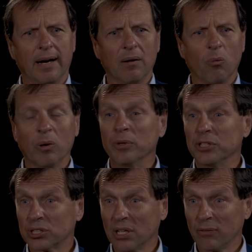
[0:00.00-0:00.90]
when we
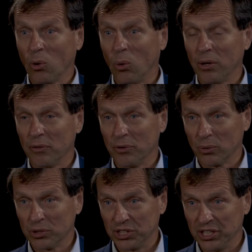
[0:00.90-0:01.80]
discovered oil in the
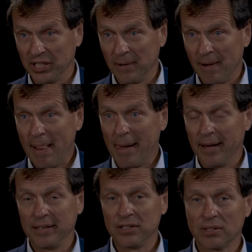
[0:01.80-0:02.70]
North Sea.
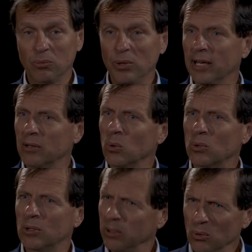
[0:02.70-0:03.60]
And he said, we had no
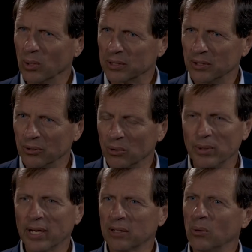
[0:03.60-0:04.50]
clue what to do.
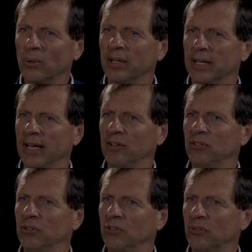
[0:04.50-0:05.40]
We had no oil and gas
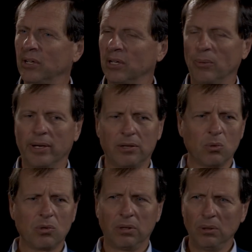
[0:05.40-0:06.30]
industry here. We had
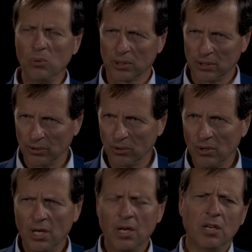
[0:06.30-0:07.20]
no clue what to do.
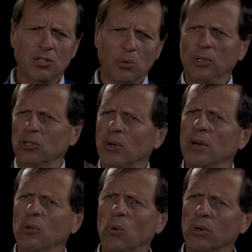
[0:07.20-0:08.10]
So we looked
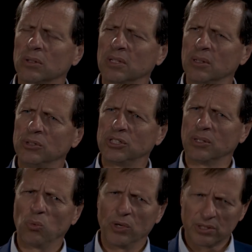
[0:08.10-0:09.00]
around the world and we
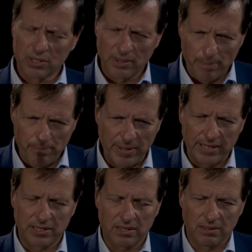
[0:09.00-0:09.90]
said, where's the
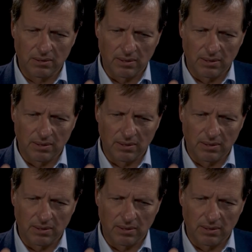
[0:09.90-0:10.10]
best